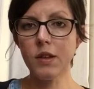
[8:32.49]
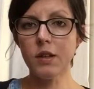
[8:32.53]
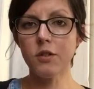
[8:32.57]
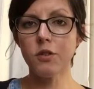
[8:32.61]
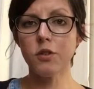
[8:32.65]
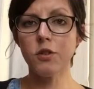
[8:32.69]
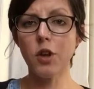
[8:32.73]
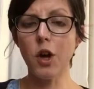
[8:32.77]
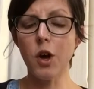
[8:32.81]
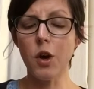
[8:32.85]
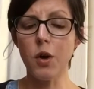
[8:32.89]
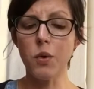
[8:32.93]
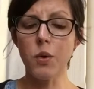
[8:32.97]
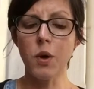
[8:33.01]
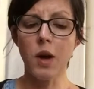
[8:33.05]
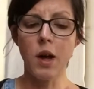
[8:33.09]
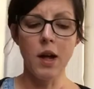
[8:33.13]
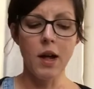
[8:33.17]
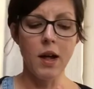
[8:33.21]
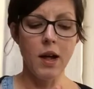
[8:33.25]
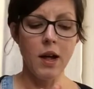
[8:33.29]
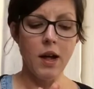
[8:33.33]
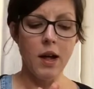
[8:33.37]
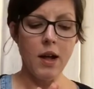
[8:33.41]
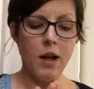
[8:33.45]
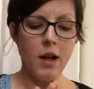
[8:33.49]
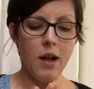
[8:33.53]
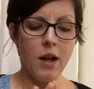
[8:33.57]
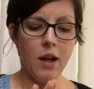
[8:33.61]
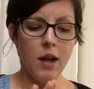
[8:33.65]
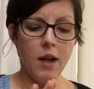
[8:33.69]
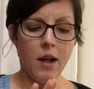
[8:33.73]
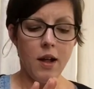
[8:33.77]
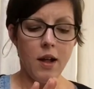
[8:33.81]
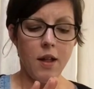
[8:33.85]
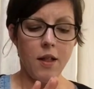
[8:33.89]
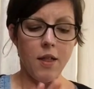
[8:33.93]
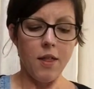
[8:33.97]
So
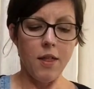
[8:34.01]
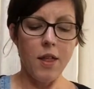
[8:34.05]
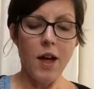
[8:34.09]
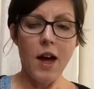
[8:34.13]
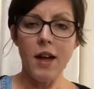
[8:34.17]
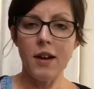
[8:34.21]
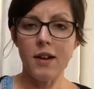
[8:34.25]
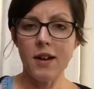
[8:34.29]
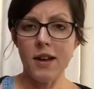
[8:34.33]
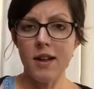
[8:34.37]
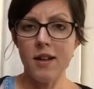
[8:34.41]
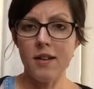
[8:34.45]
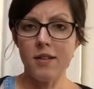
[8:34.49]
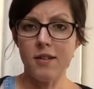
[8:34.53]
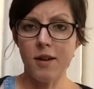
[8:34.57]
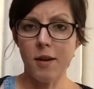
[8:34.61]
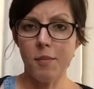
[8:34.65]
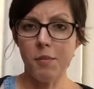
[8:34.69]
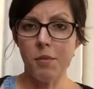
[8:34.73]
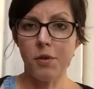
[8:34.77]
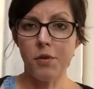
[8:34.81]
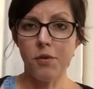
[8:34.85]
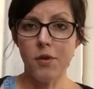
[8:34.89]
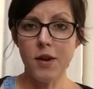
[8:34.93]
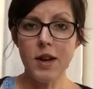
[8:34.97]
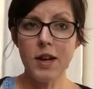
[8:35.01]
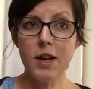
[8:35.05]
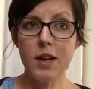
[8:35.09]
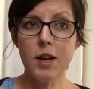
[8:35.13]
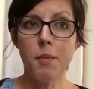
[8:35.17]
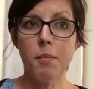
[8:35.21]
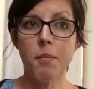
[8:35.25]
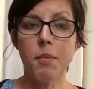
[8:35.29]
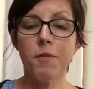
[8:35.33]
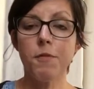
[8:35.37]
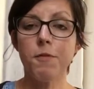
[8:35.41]
that is number 3. Number